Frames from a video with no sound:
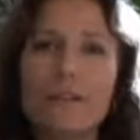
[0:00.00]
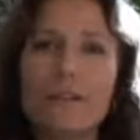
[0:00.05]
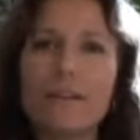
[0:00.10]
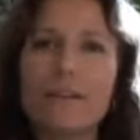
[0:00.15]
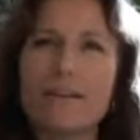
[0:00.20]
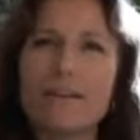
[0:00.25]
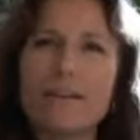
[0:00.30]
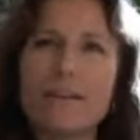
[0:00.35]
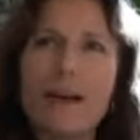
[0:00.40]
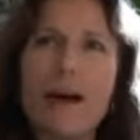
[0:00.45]
And I
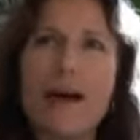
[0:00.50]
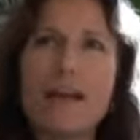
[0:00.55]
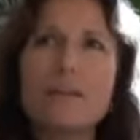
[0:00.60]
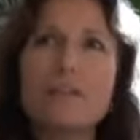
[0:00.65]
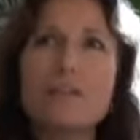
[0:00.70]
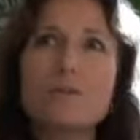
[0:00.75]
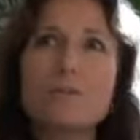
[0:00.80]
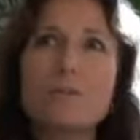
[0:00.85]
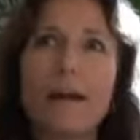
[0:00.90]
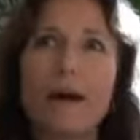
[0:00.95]
thought,
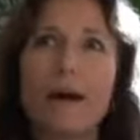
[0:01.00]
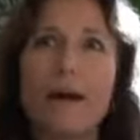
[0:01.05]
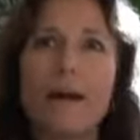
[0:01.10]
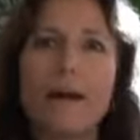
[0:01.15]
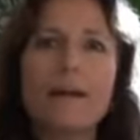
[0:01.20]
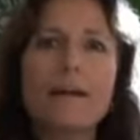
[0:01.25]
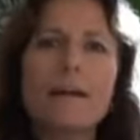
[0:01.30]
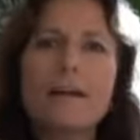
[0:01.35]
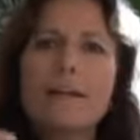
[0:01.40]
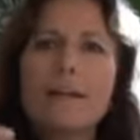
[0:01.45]
that's
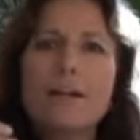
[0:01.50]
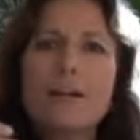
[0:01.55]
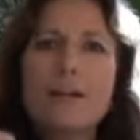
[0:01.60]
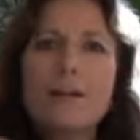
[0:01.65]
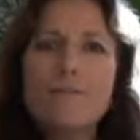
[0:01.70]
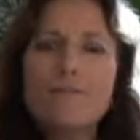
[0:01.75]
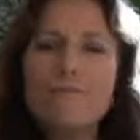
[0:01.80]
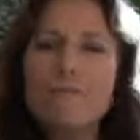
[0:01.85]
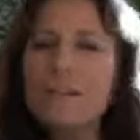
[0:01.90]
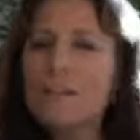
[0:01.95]
my
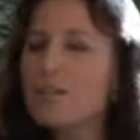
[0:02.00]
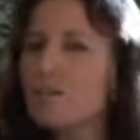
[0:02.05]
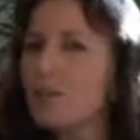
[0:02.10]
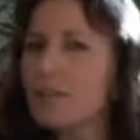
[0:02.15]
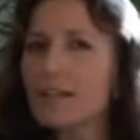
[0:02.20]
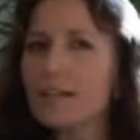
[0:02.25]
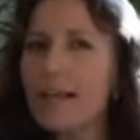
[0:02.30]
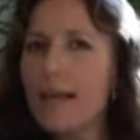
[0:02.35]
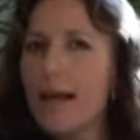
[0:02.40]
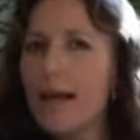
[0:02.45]

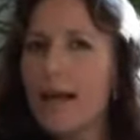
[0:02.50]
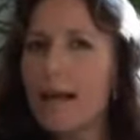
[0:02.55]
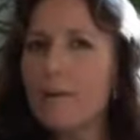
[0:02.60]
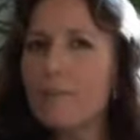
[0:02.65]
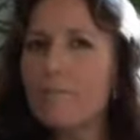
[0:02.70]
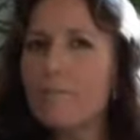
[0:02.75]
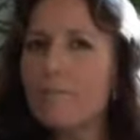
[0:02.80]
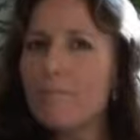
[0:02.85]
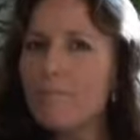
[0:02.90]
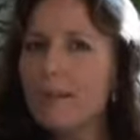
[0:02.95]
vision,
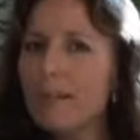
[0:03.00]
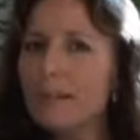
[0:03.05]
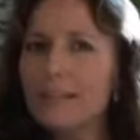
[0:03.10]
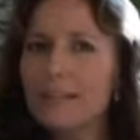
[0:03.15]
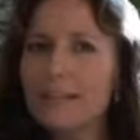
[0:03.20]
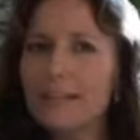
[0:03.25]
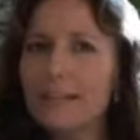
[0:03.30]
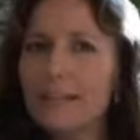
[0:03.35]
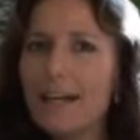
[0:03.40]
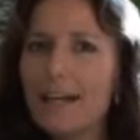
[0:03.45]
but